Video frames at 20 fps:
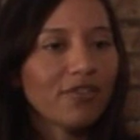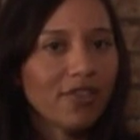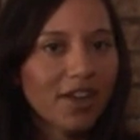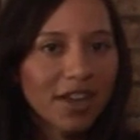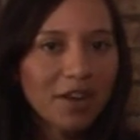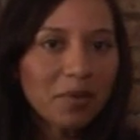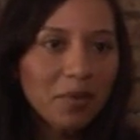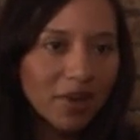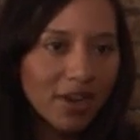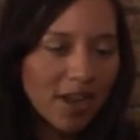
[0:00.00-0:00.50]

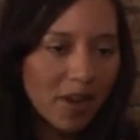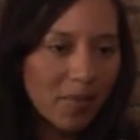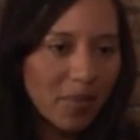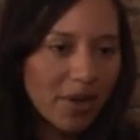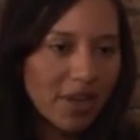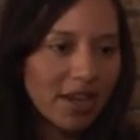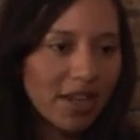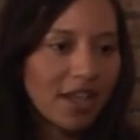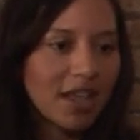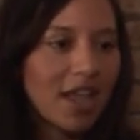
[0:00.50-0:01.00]
find a workout
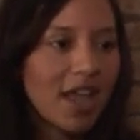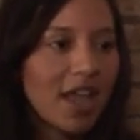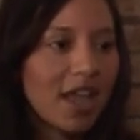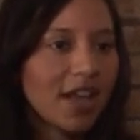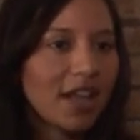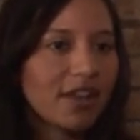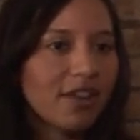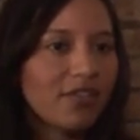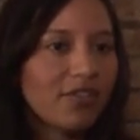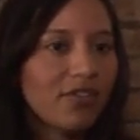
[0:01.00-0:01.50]
buddy
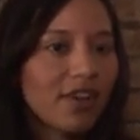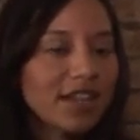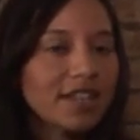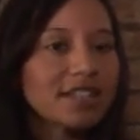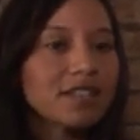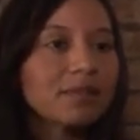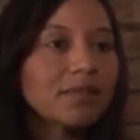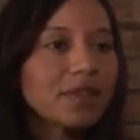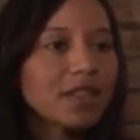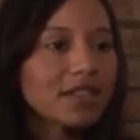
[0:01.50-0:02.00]
and find
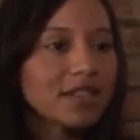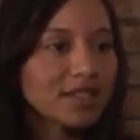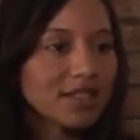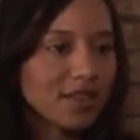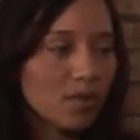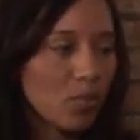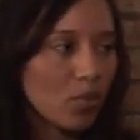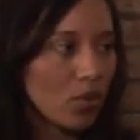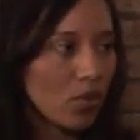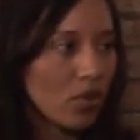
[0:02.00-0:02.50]
something
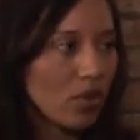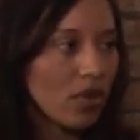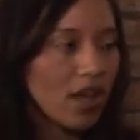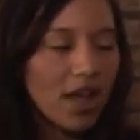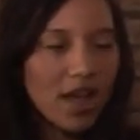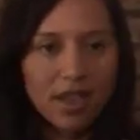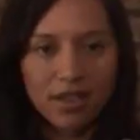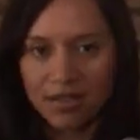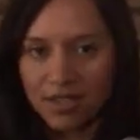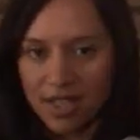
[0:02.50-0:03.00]
simple
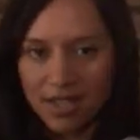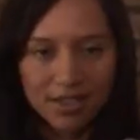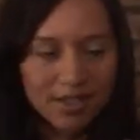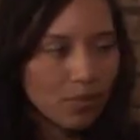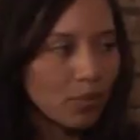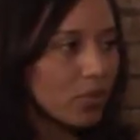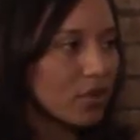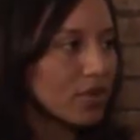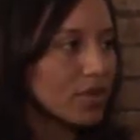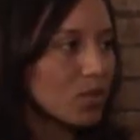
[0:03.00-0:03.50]
as
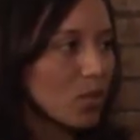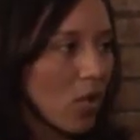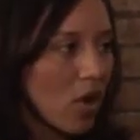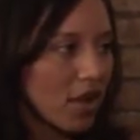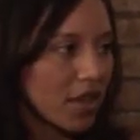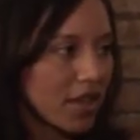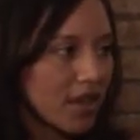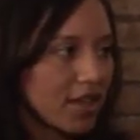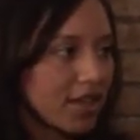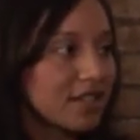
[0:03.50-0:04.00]
simple as
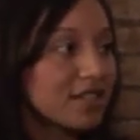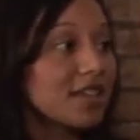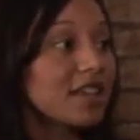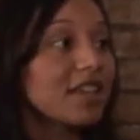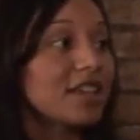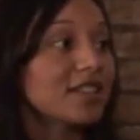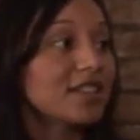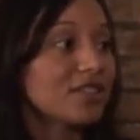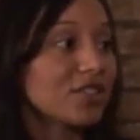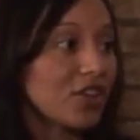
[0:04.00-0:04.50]
walking to
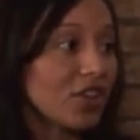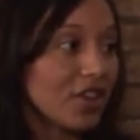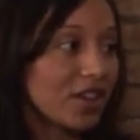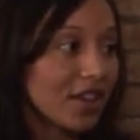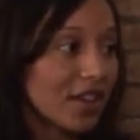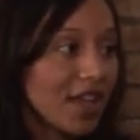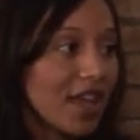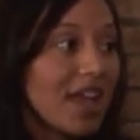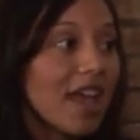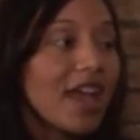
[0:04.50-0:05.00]
get
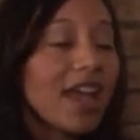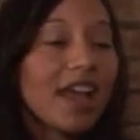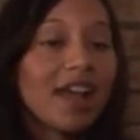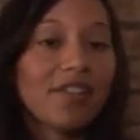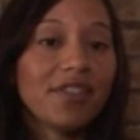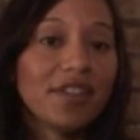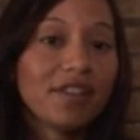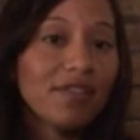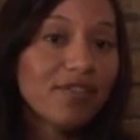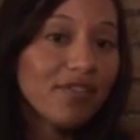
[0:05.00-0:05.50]
started.
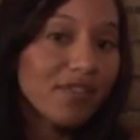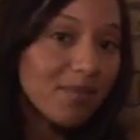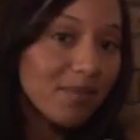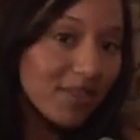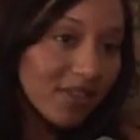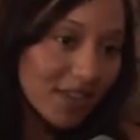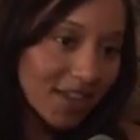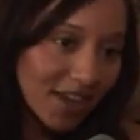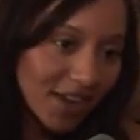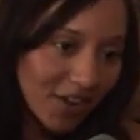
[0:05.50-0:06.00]
And then
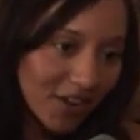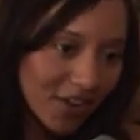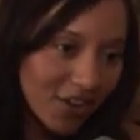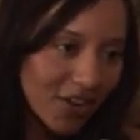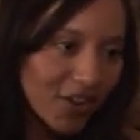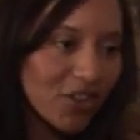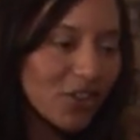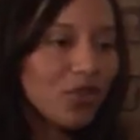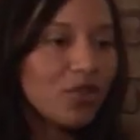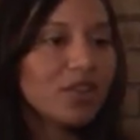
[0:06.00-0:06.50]
from
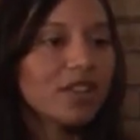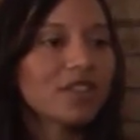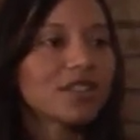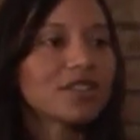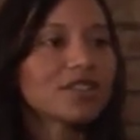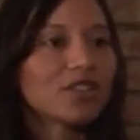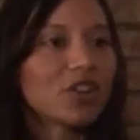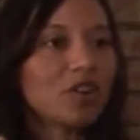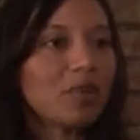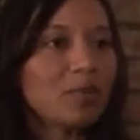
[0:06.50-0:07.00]
there, you can
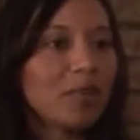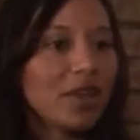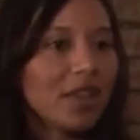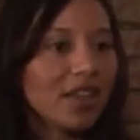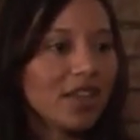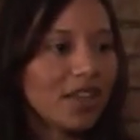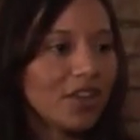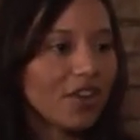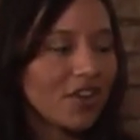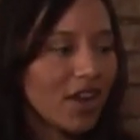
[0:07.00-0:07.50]
start
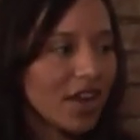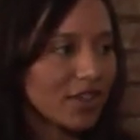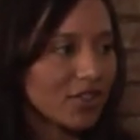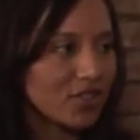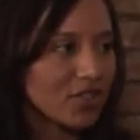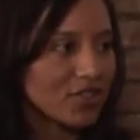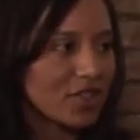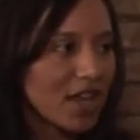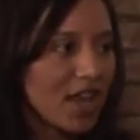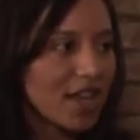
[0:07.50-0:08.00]
making your
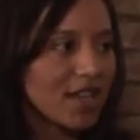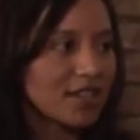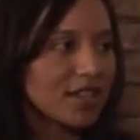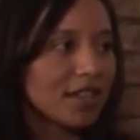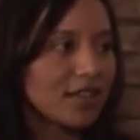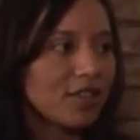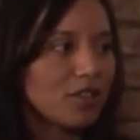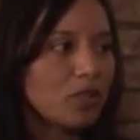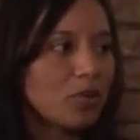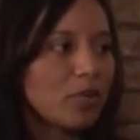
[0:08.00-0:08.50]
exercise
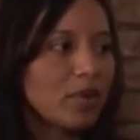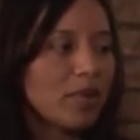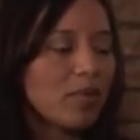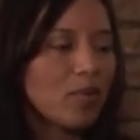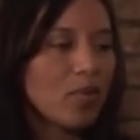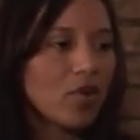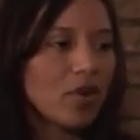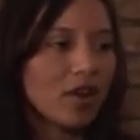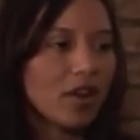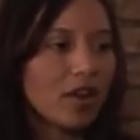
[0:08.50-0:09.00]
a little bit
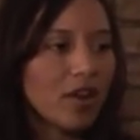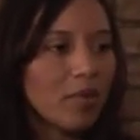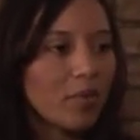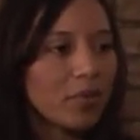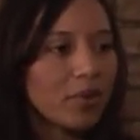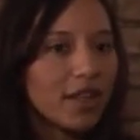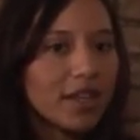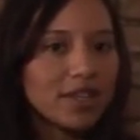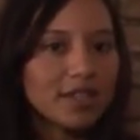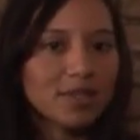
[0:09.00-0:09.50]
more
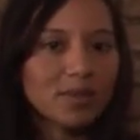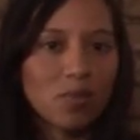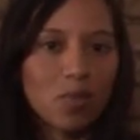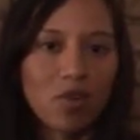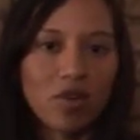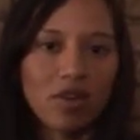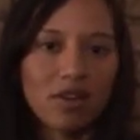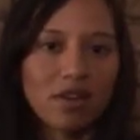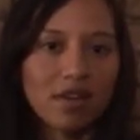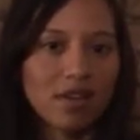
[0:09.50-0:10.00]
complex,
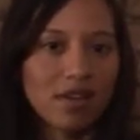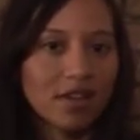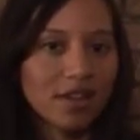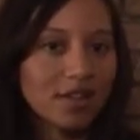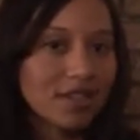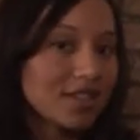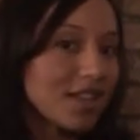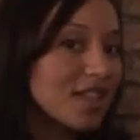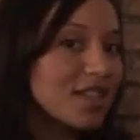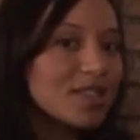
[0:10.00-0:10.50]
more
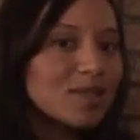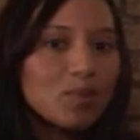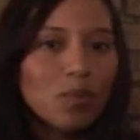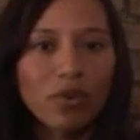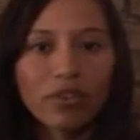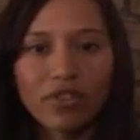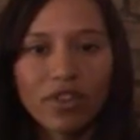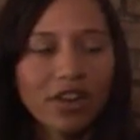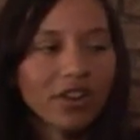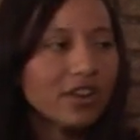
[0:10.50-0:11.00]
intense,
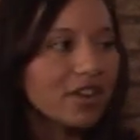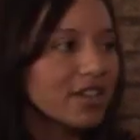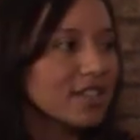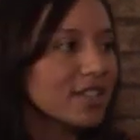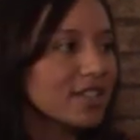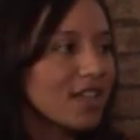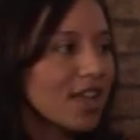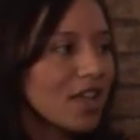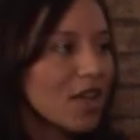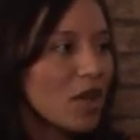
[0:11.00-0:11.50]
more
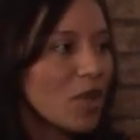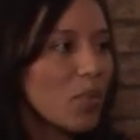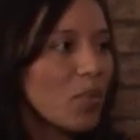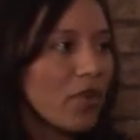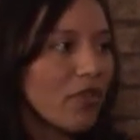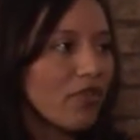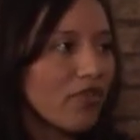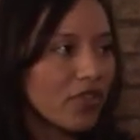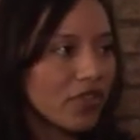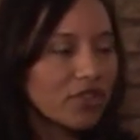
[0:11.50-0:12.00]
vigorous.
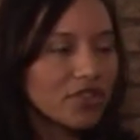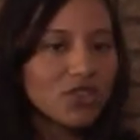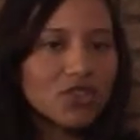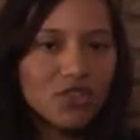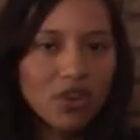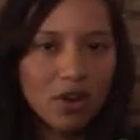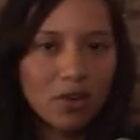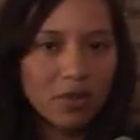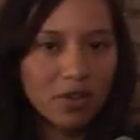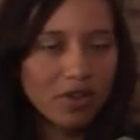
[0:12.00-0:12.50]
But first,
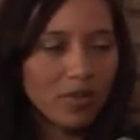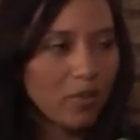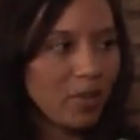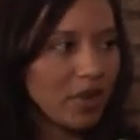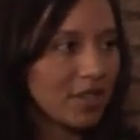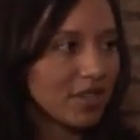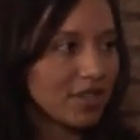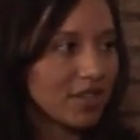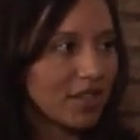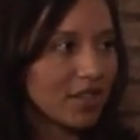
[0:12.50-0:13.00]
start with the
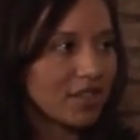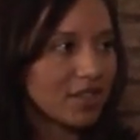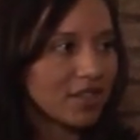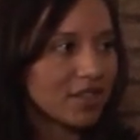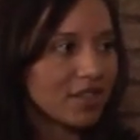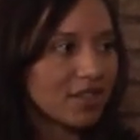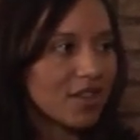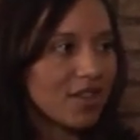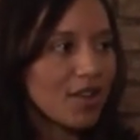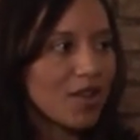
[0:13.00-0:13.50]

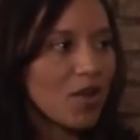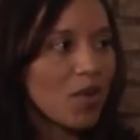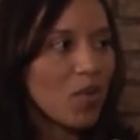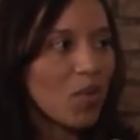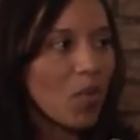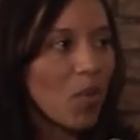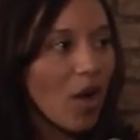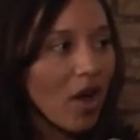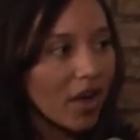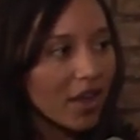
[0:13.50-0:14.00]
basics
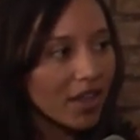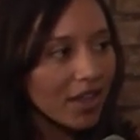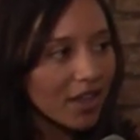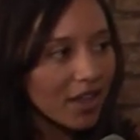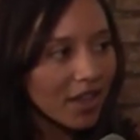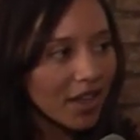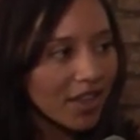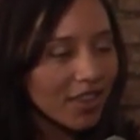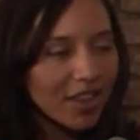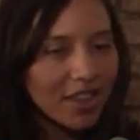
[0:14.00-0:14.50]

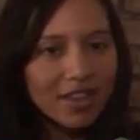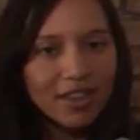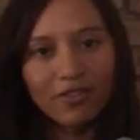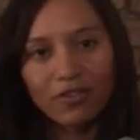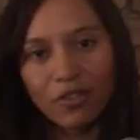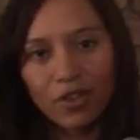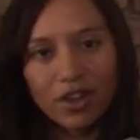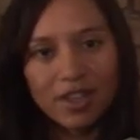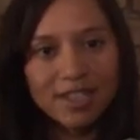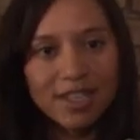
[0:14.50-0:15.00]
walking. And then,
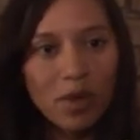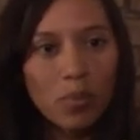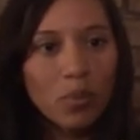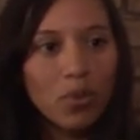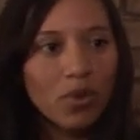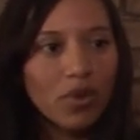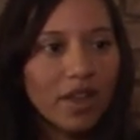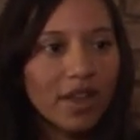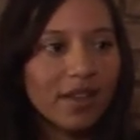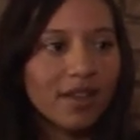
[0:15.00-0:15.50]
for
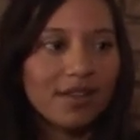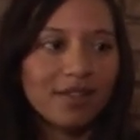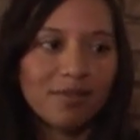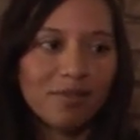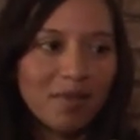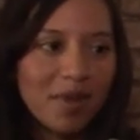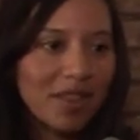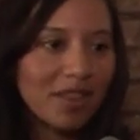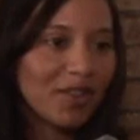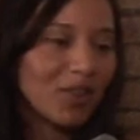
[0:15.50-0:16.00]
example, like
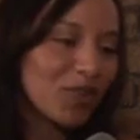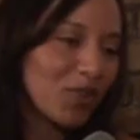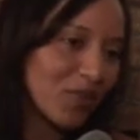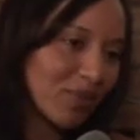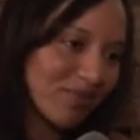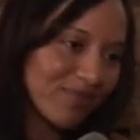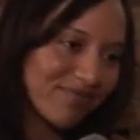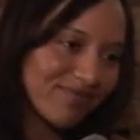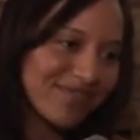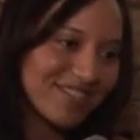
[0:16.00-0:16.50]
my
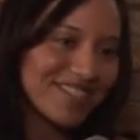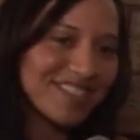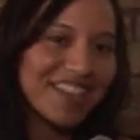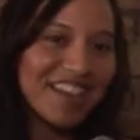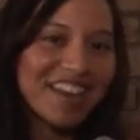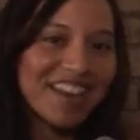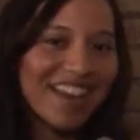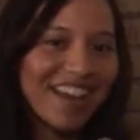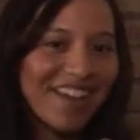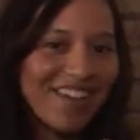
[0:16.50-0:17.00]
little
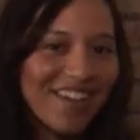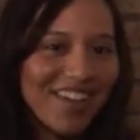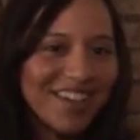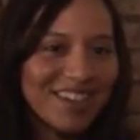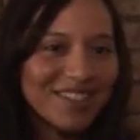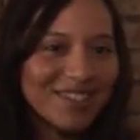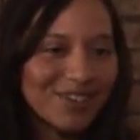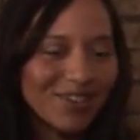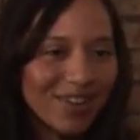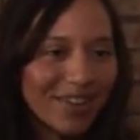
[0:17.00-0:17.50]
son now,
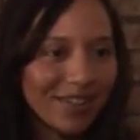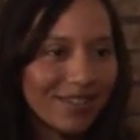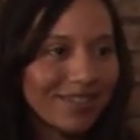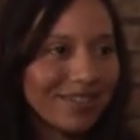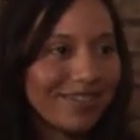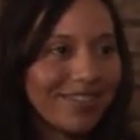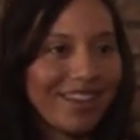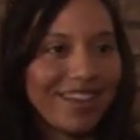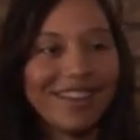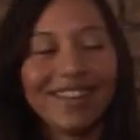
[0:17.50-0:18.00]
Ezra,
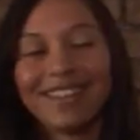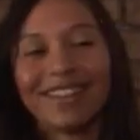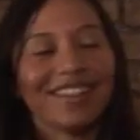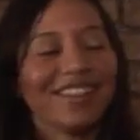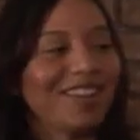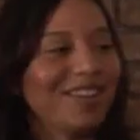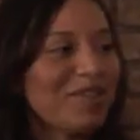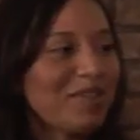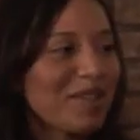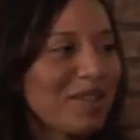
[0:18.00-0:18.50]
can't,
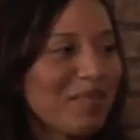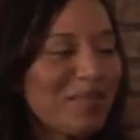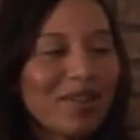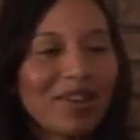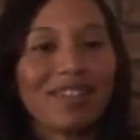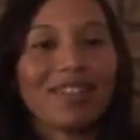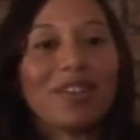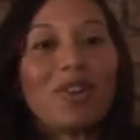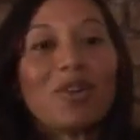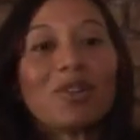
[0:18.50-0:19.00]
you know, can
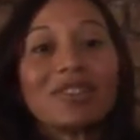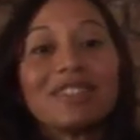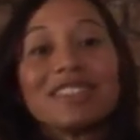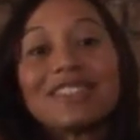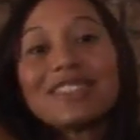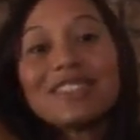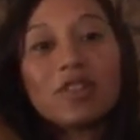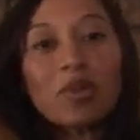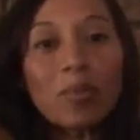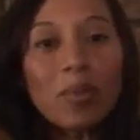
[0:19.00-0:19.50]
barely hold
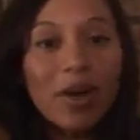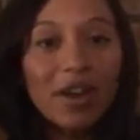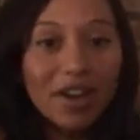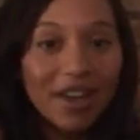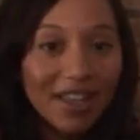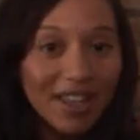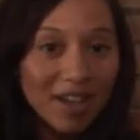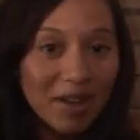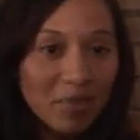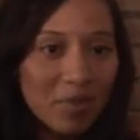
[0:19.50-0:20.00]
his little
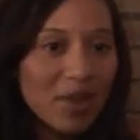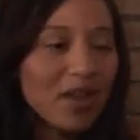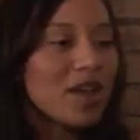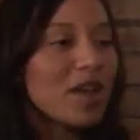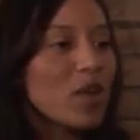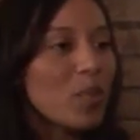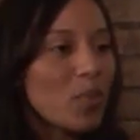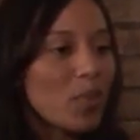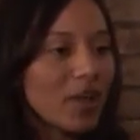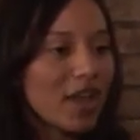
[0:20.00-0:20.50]
body up.
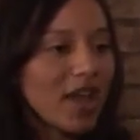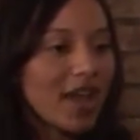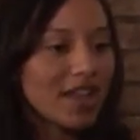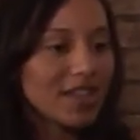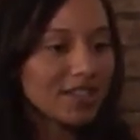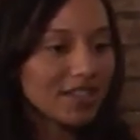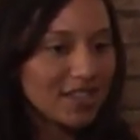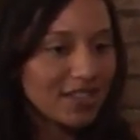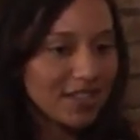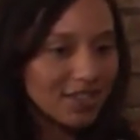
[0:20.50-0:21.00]
But
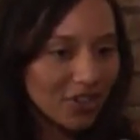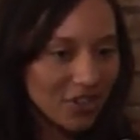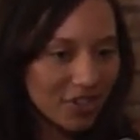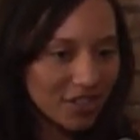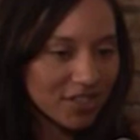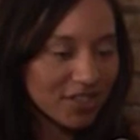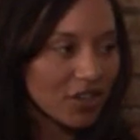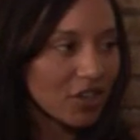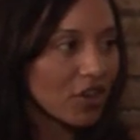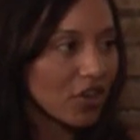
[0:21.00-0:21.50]
as he
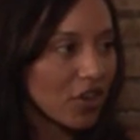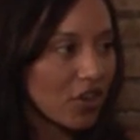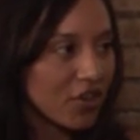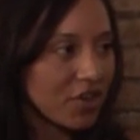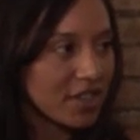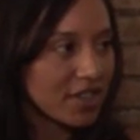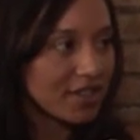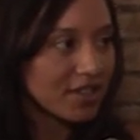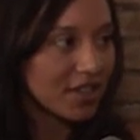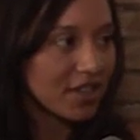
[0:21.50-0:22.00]
starts to grow,
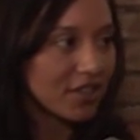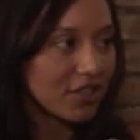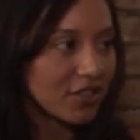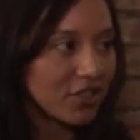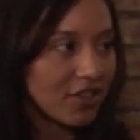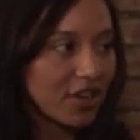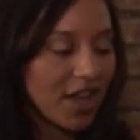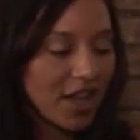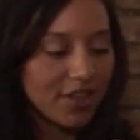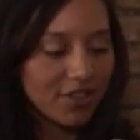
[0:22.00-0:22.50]
he's going to
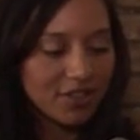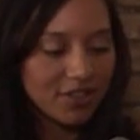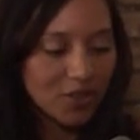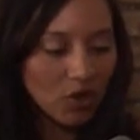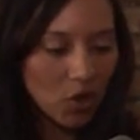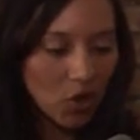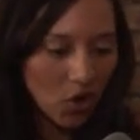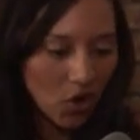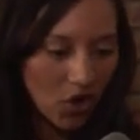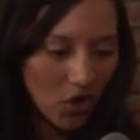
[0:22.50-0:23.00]
learn how to
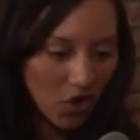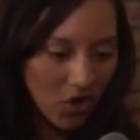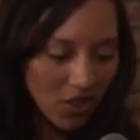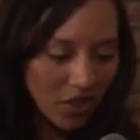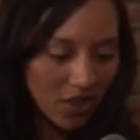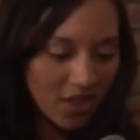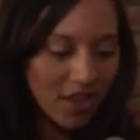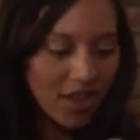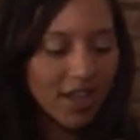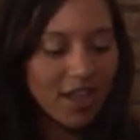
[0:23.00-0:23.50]
crawl,